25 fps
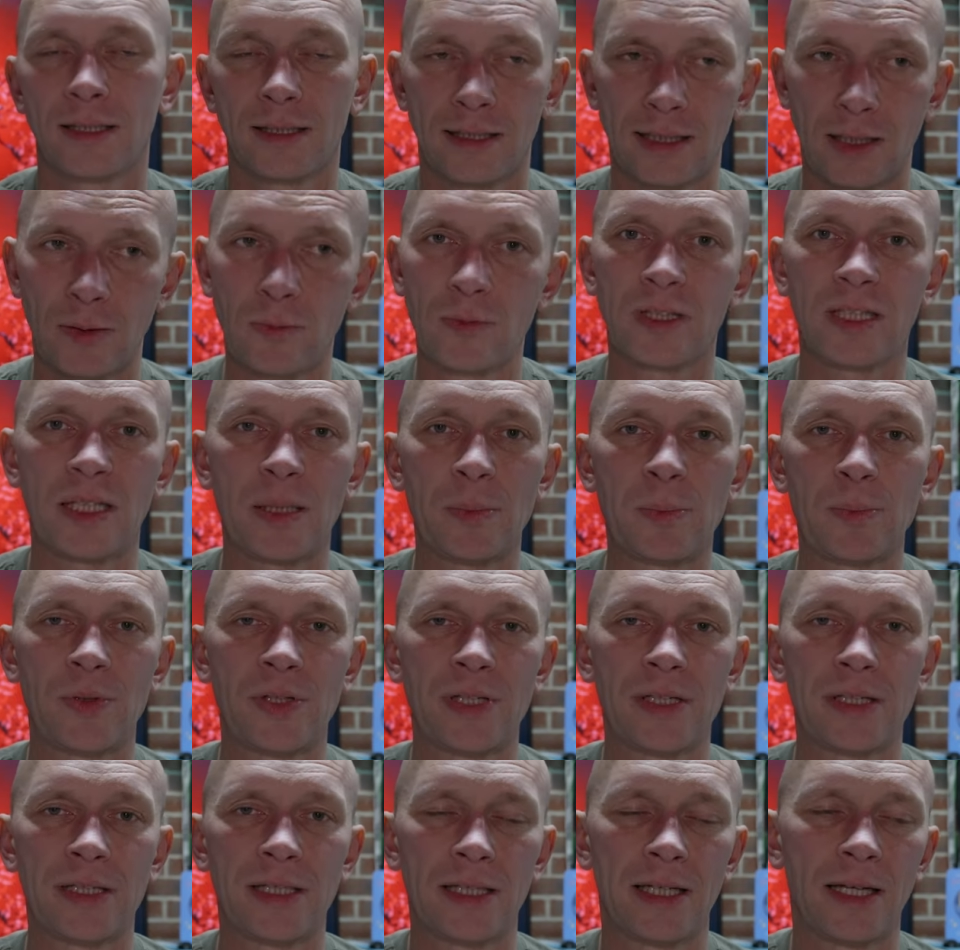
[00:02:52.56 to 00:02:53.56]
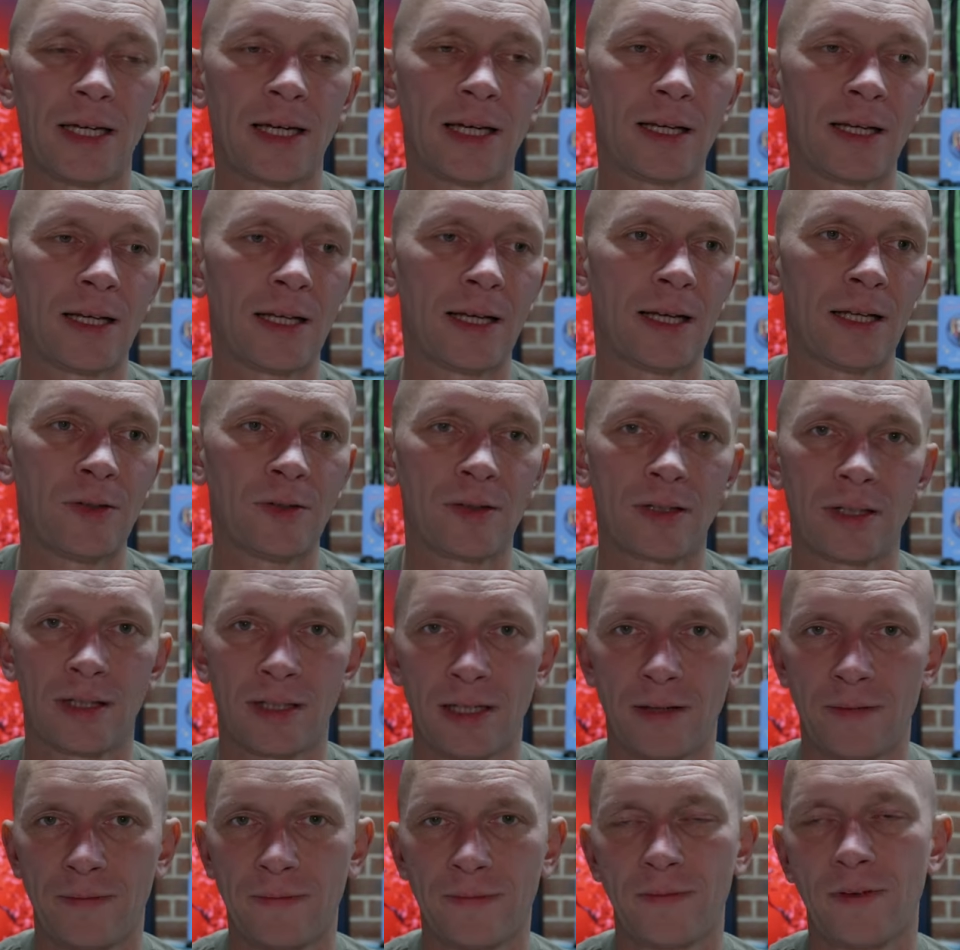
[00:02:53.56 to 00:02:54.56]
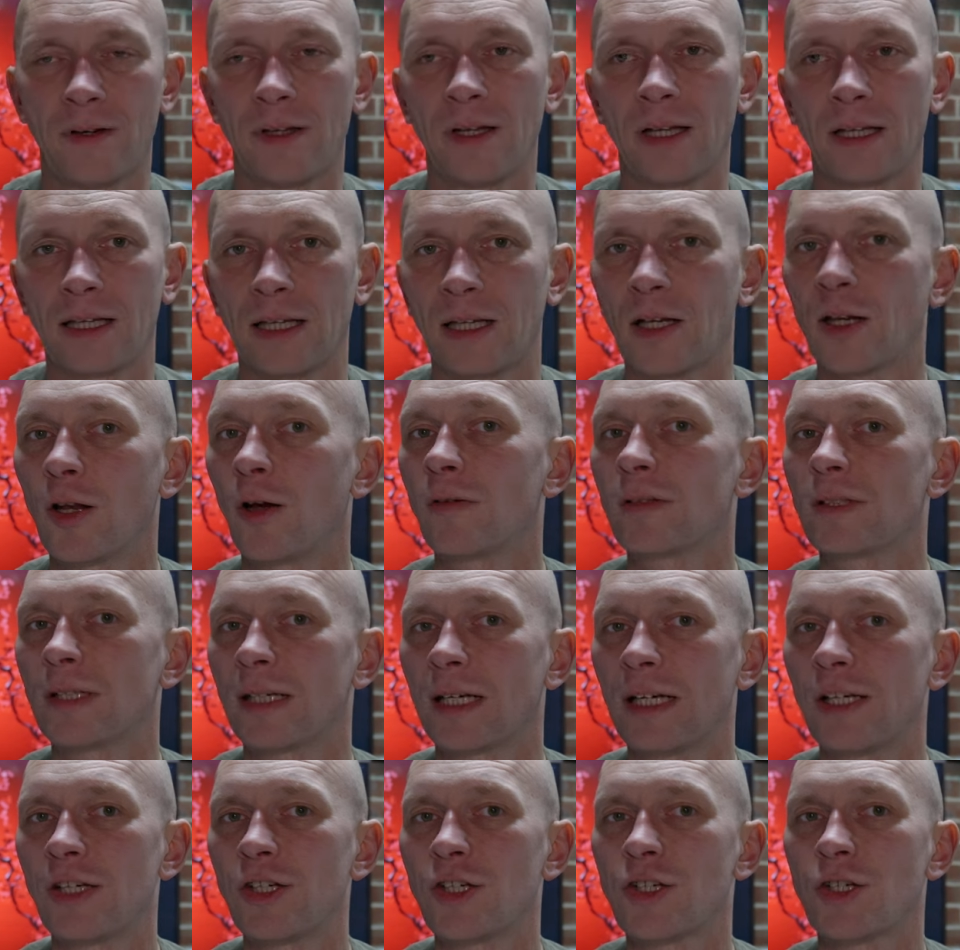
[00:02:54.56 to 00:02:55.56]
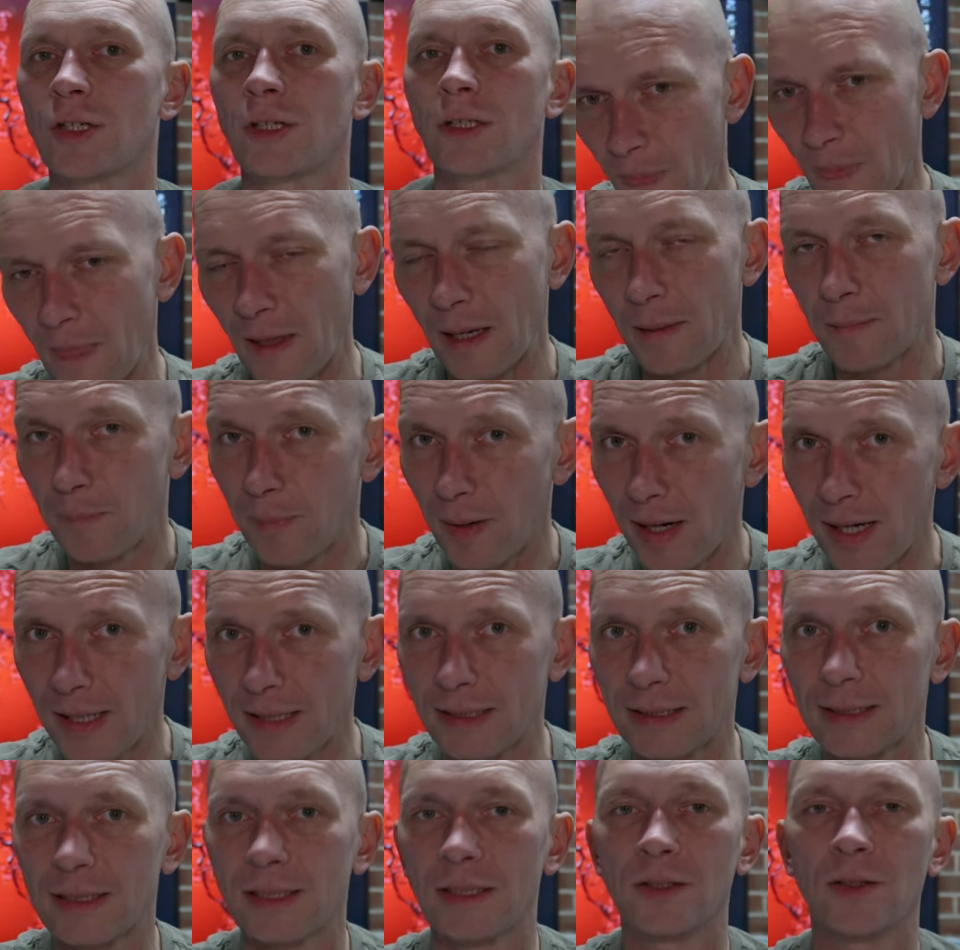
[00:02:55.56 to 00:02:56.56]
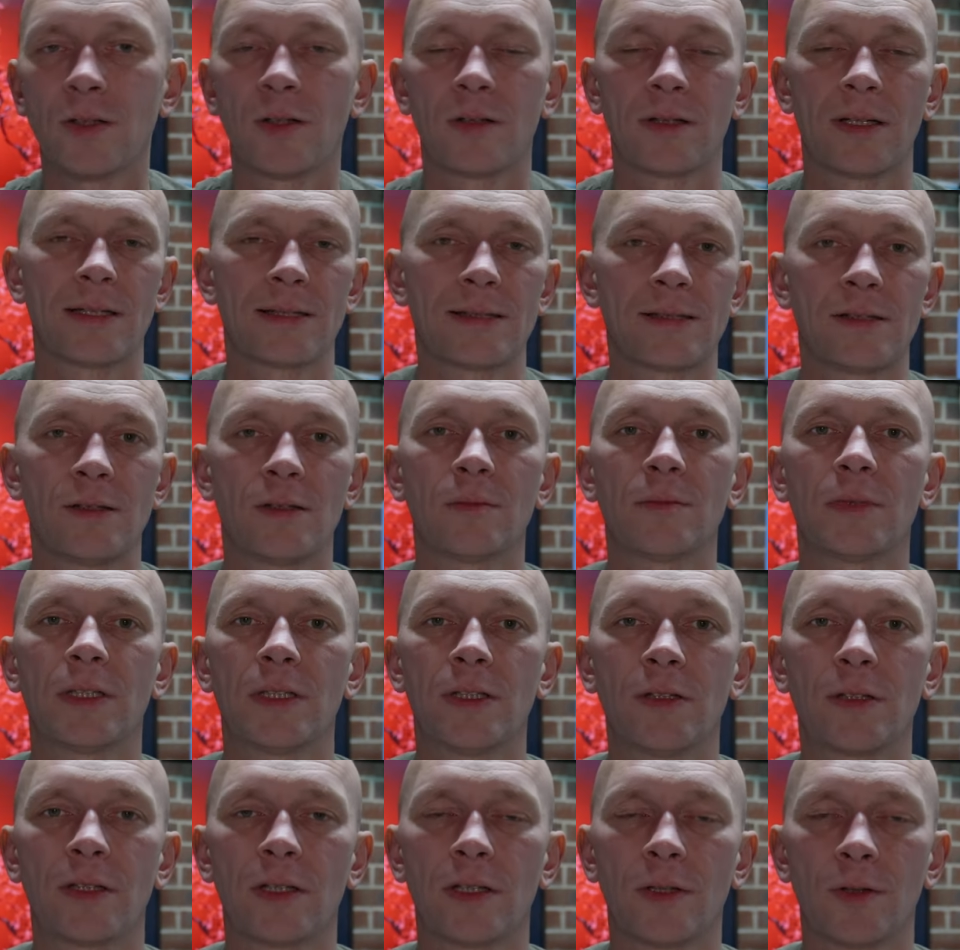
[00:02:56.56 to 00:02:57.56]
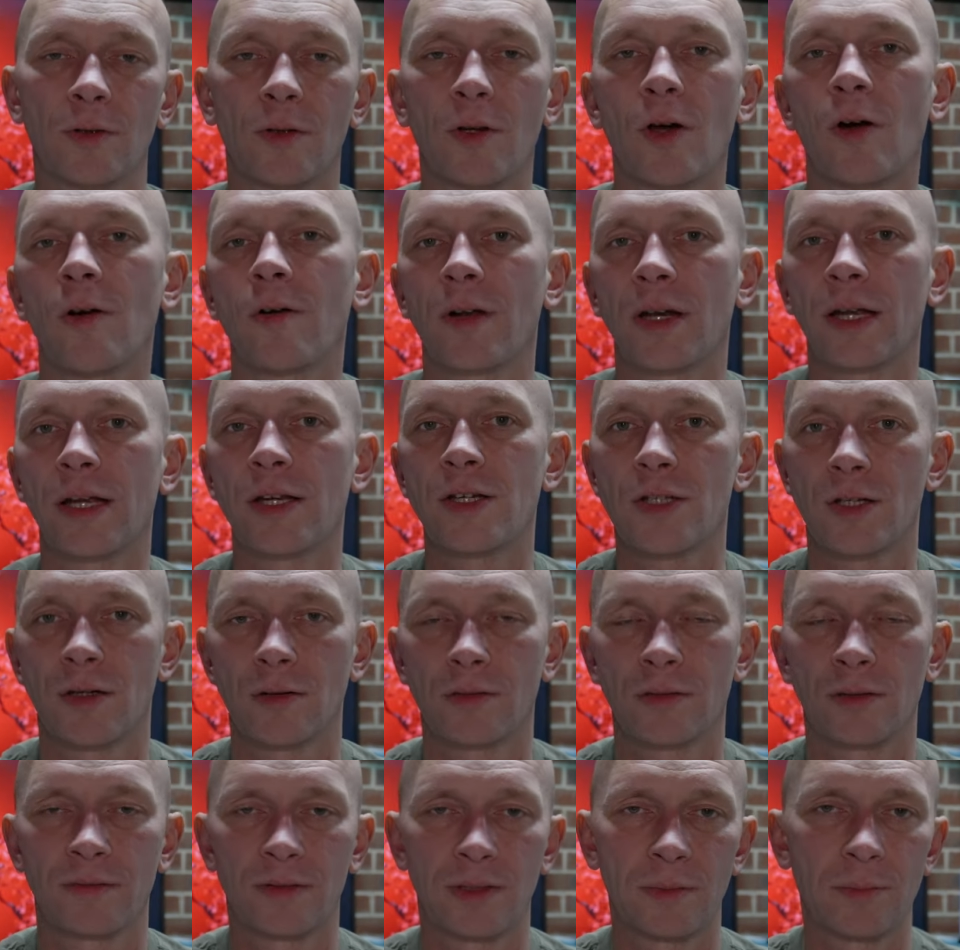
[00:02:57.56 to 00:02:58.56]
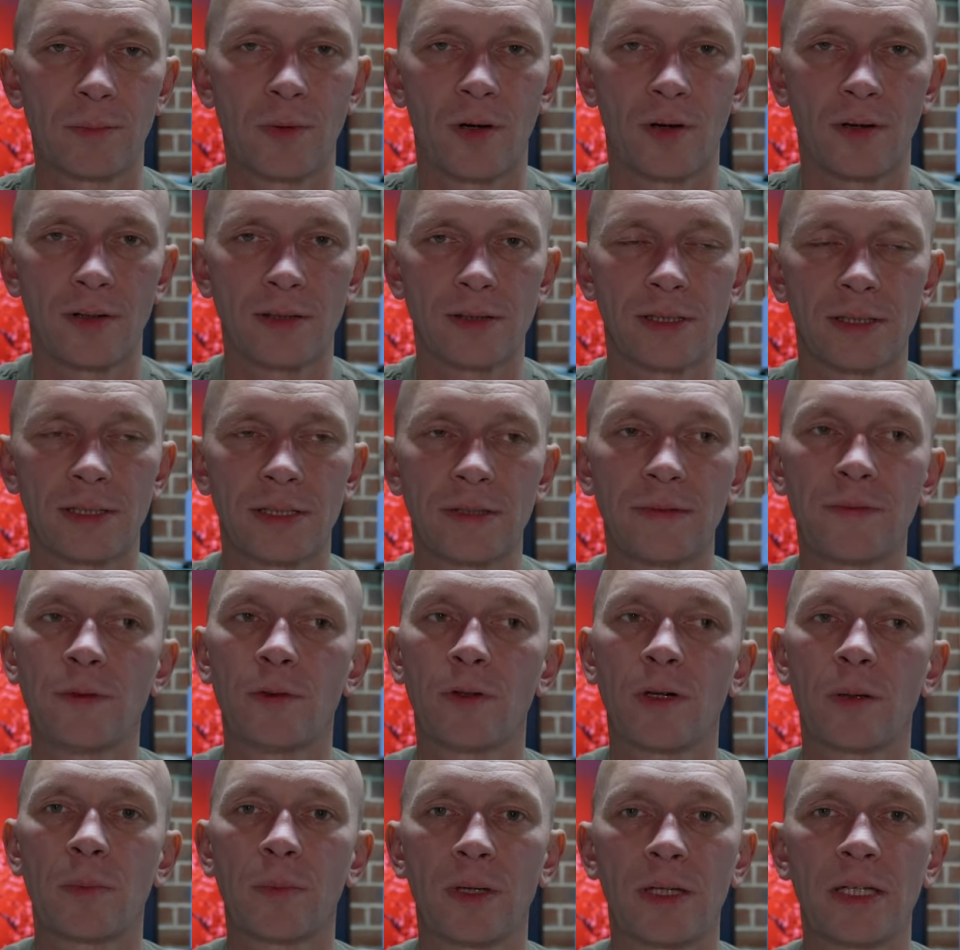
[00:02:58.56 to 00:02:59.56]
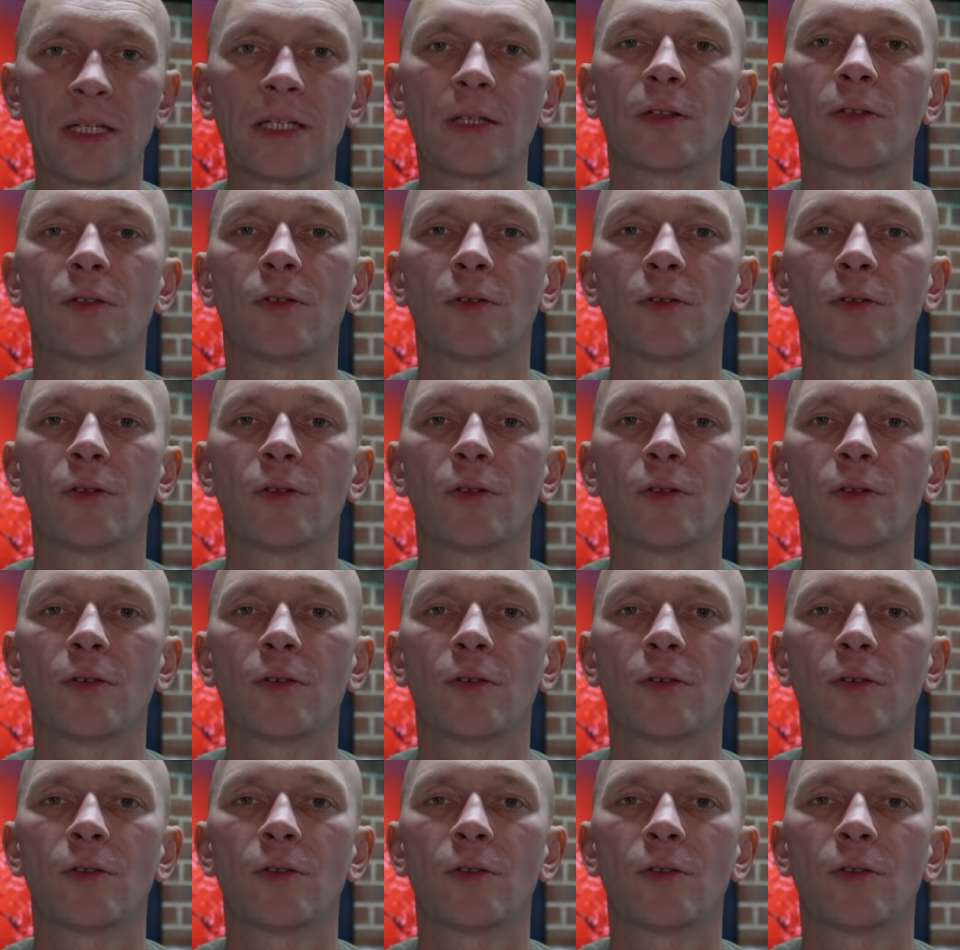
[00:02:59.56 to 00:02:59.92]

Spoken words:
they will keep you in the air and you can have fun at the close range, but don't assume that you can do long range out of the box. If you are planning to